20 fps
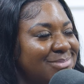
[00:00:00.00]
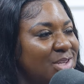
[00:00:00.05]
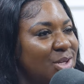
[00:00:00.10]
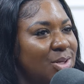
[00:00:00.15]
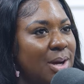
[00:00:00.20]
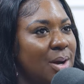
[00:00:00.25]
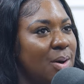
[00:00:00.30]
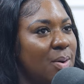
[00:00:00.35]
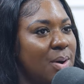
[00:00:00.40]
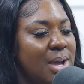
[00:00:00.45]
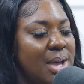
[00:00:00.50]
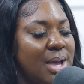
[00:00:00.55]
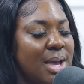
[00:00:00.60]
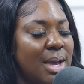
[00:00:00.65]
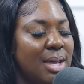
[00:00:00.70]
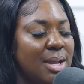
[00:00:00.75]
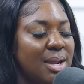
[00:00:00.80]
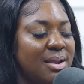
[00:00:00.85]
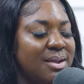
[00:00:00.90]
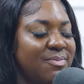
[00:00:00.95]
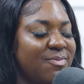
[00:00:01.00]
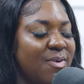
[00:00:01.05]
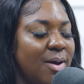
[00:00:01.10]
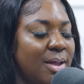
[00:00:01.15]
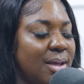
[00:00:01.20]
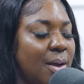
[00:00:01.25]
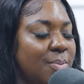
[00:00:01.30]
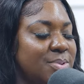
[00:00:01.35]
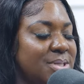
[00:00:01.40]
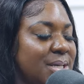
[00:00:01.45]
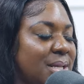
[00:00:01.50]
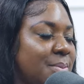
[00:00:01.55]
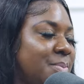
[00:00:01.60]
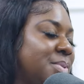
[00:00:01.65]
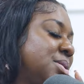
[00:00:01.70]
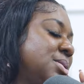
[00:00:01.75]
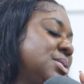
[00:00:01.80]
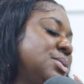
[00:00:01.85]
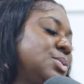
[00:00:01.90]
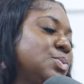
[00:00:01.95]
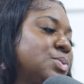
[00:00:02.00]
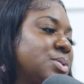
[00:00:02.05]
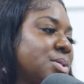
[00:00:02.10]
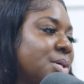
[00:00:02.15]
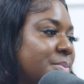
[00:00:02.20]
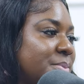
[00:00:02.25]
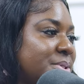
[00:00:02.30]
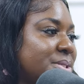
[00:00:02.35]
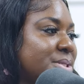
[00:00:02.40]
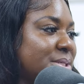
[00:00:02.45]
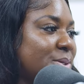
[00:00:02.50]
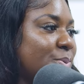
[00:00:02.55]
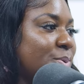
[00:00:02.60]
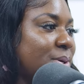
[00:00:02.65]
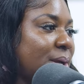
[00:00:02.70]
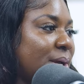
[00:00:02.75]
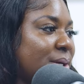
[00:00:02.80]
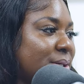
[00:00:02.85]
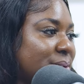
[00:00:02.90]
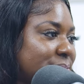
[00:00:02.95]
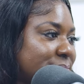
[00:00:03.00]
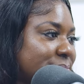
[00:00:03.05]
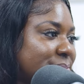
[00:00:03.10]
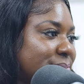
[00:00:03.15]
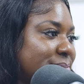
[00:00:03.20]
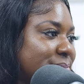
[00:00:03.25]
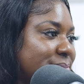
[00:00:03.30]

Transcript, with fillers: you know. And then finally I was like, let me just do something and see what I can.